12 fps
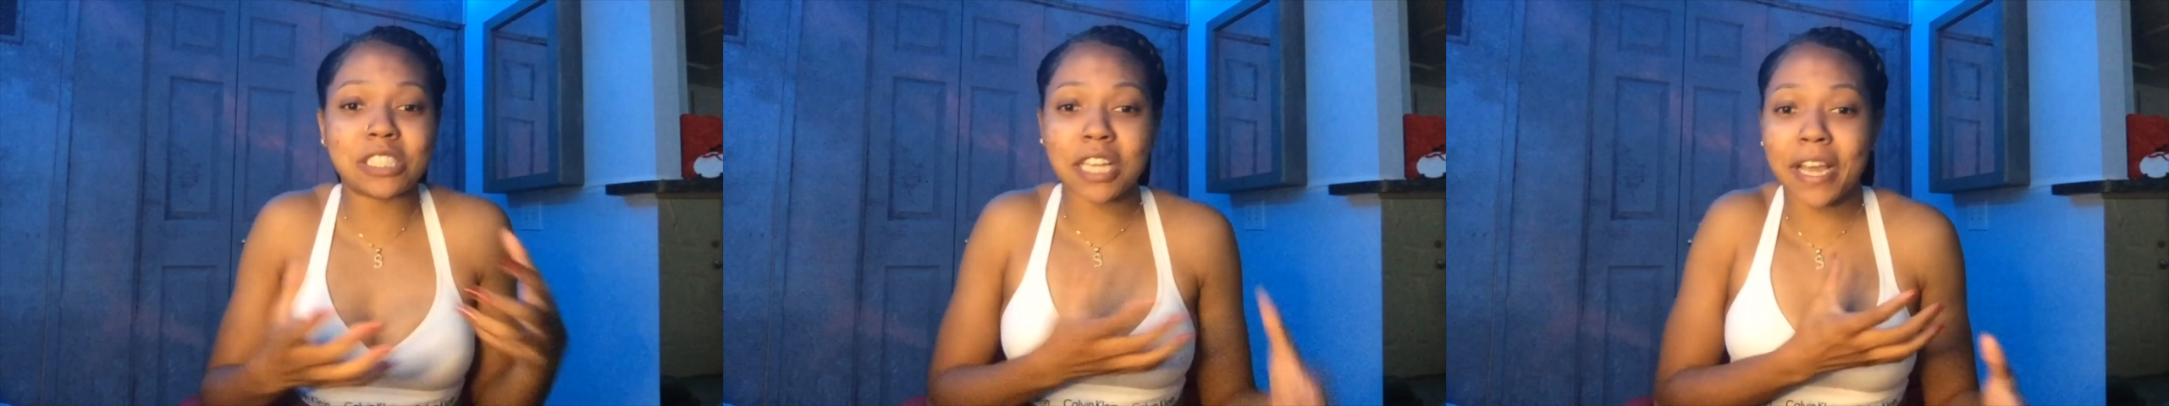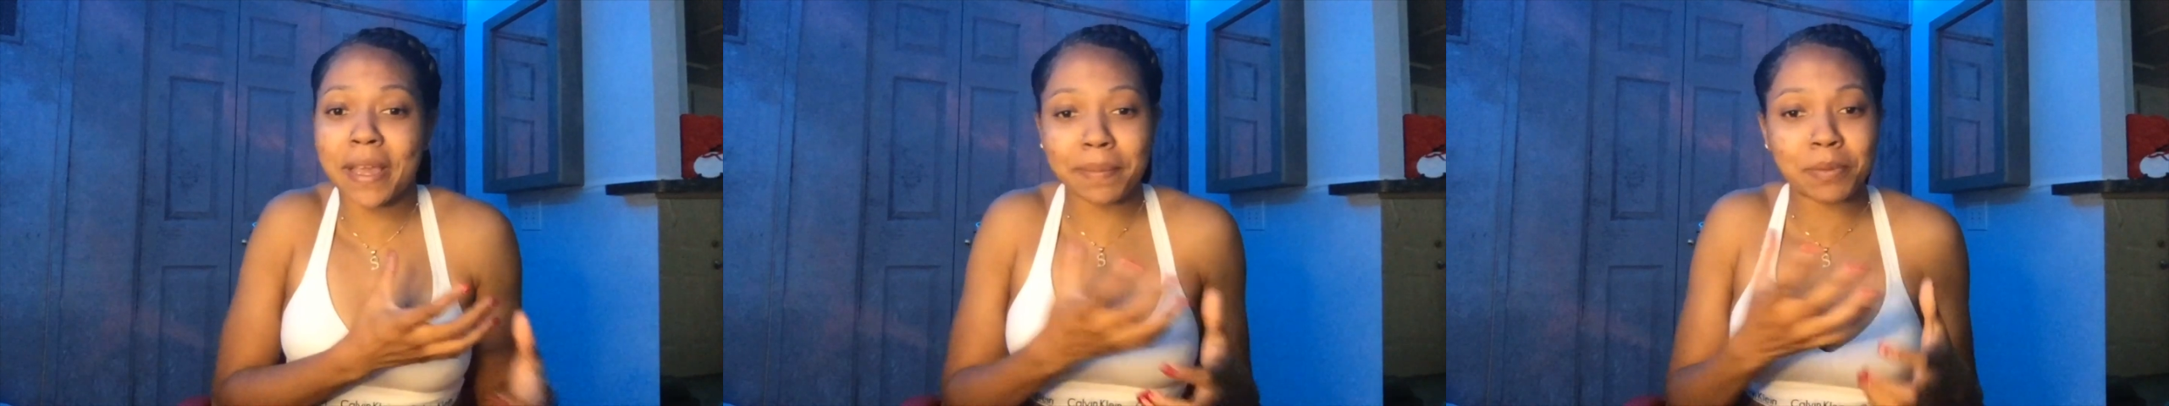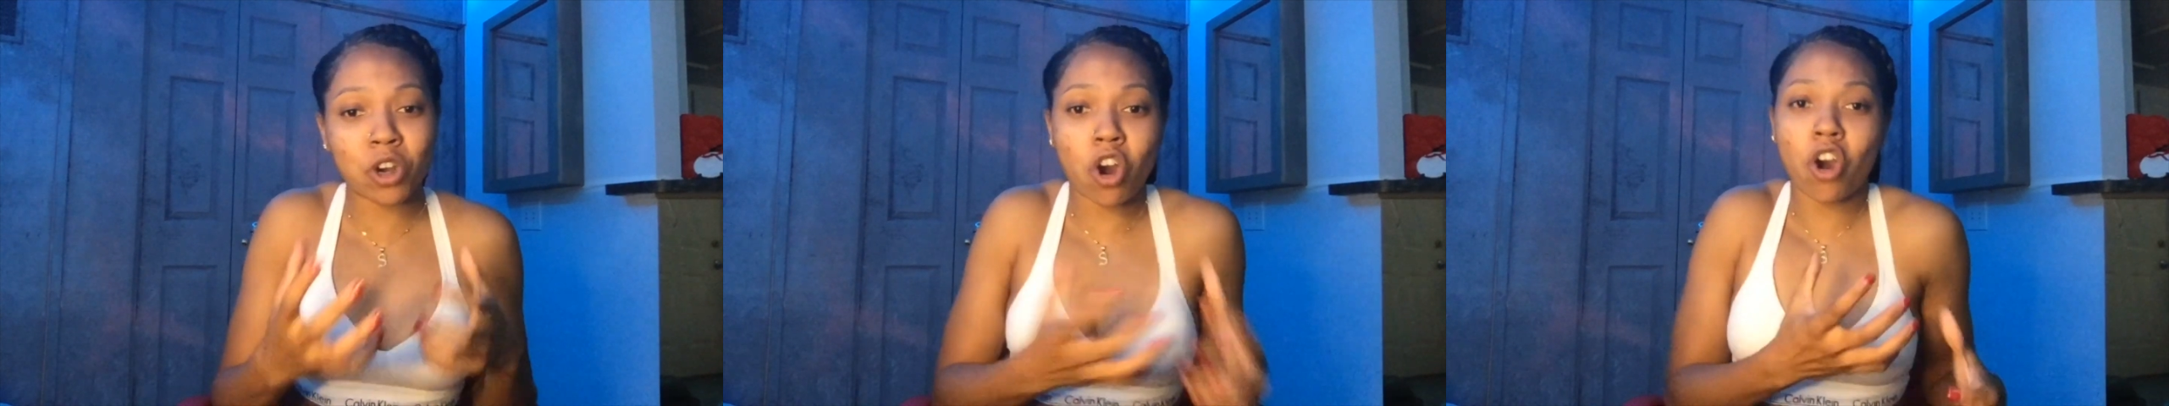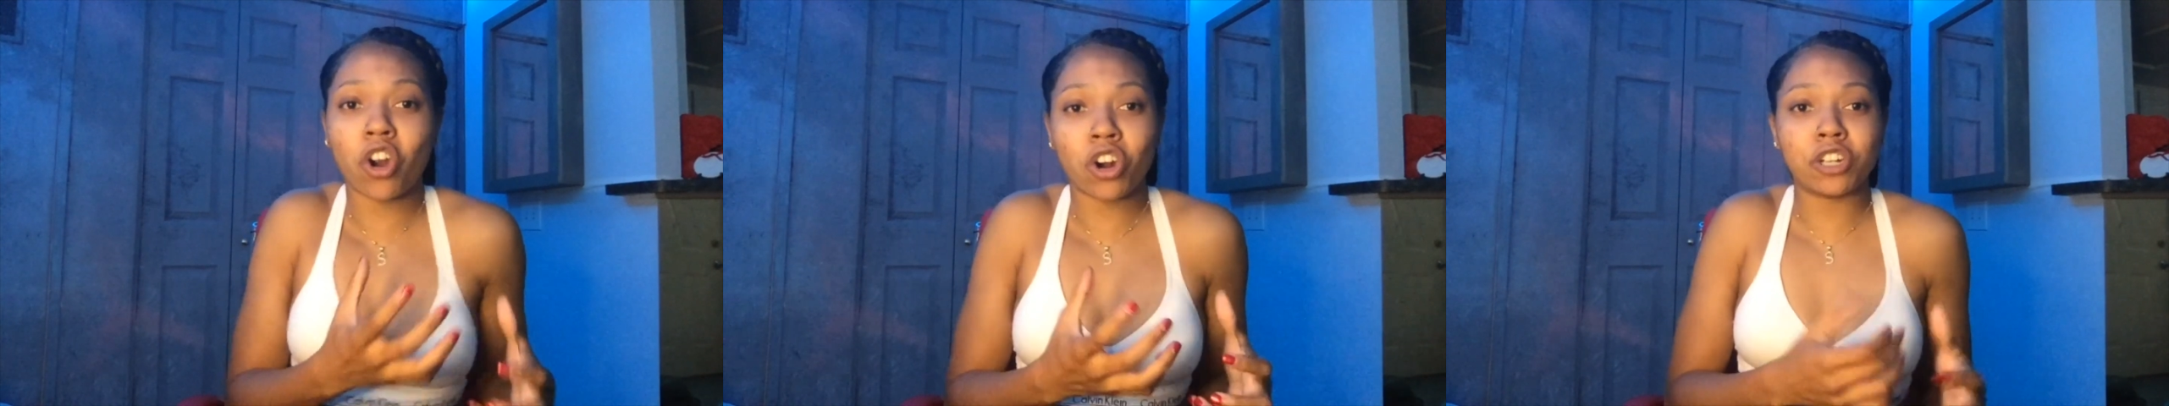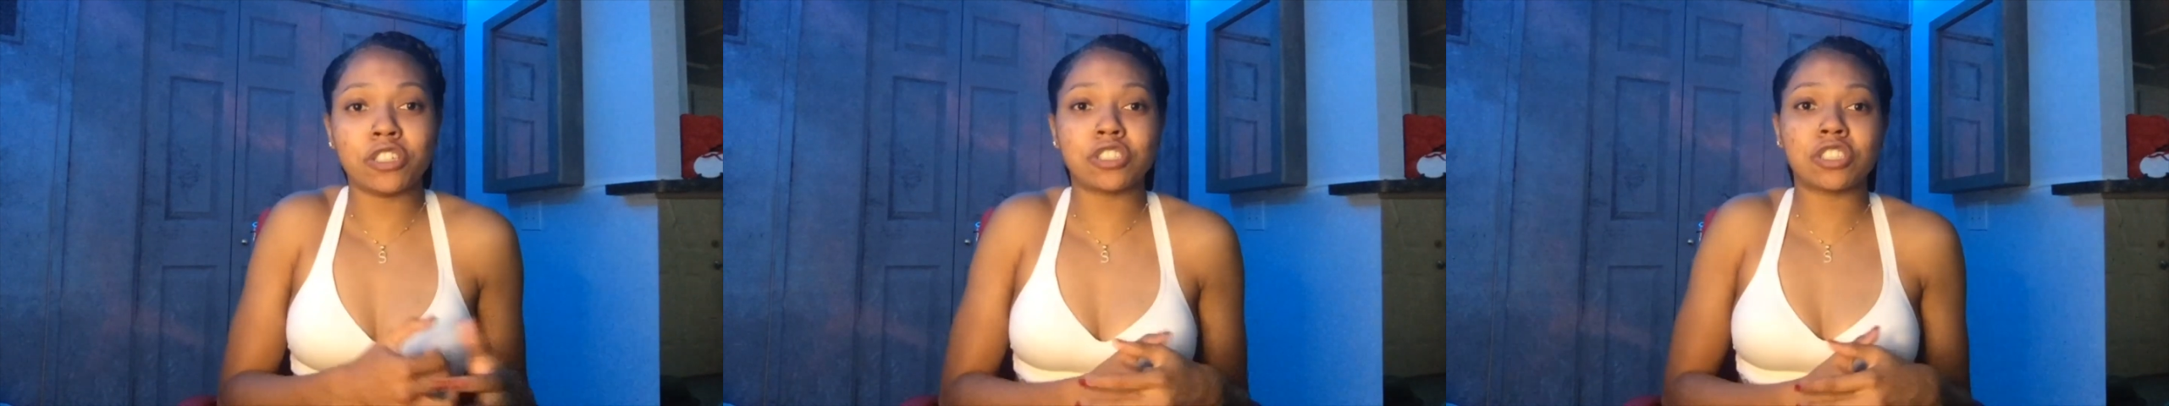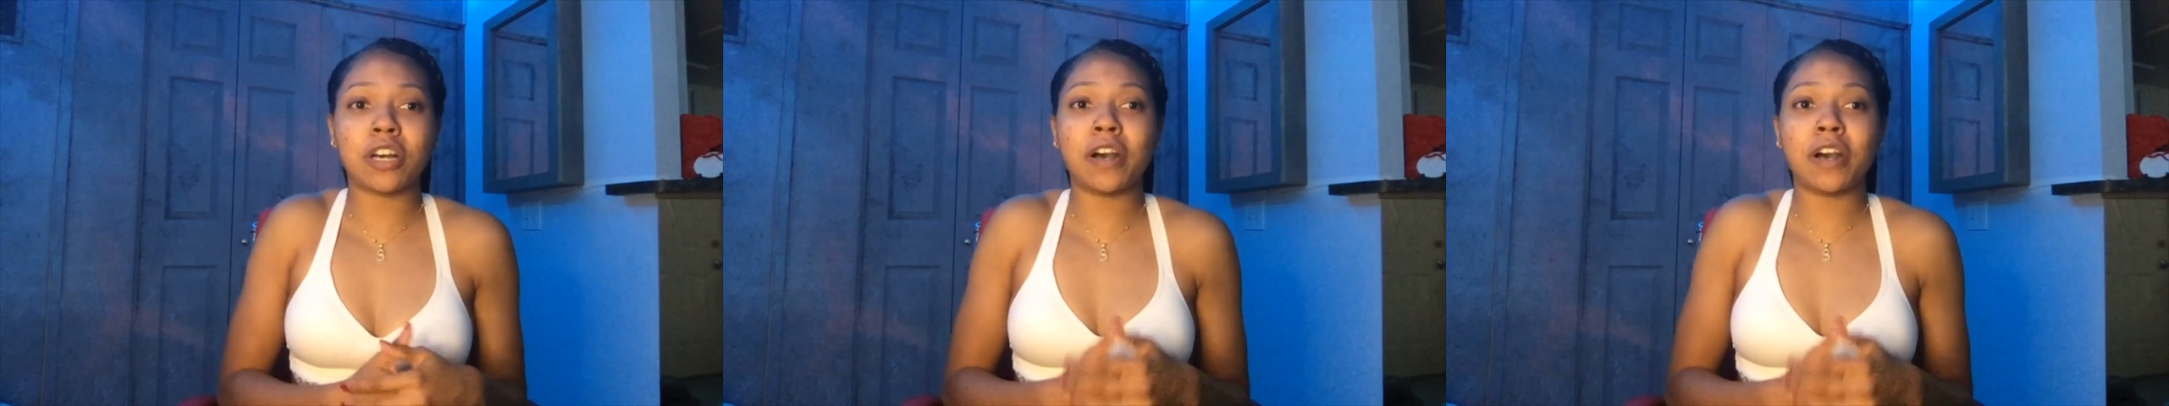type cars,